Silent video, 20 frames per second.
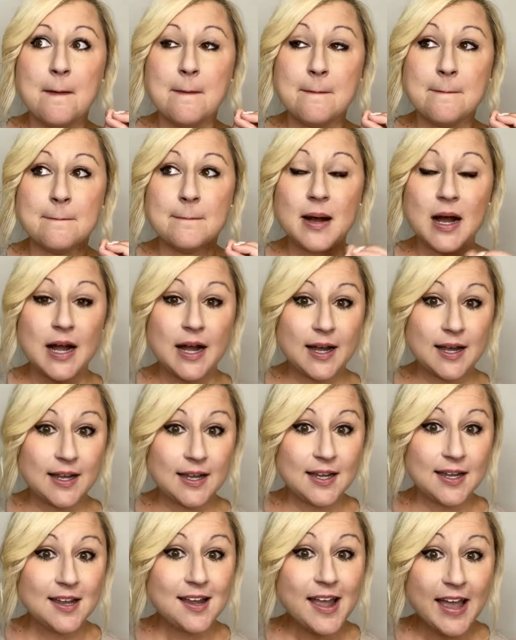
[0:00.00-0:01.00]

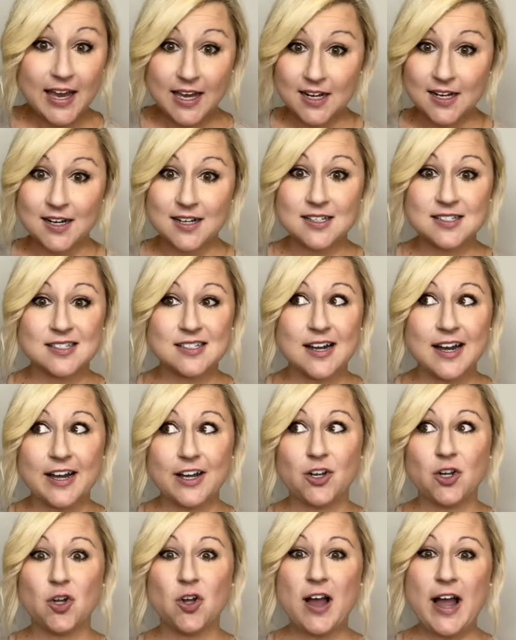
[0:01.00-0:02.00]
My editing
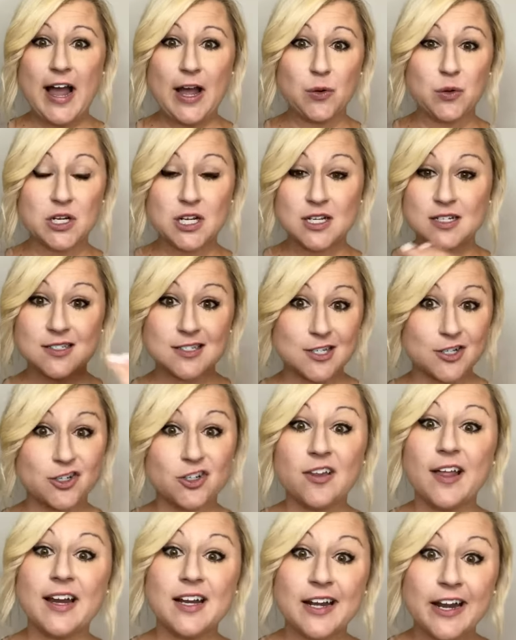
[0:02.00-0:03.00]
style, I would consider
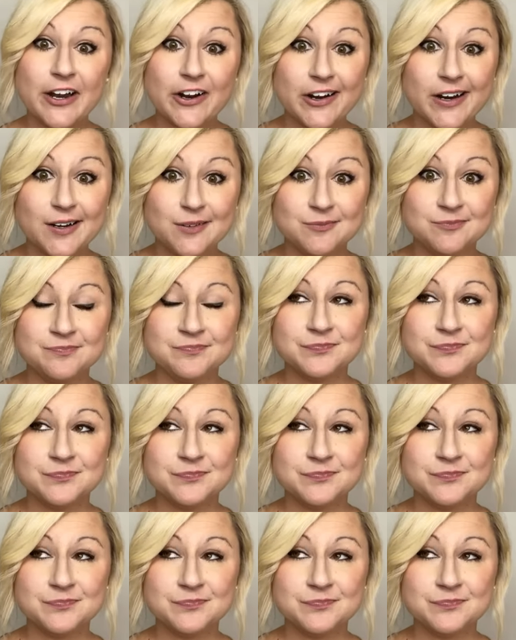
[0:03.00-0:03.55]
light and airy.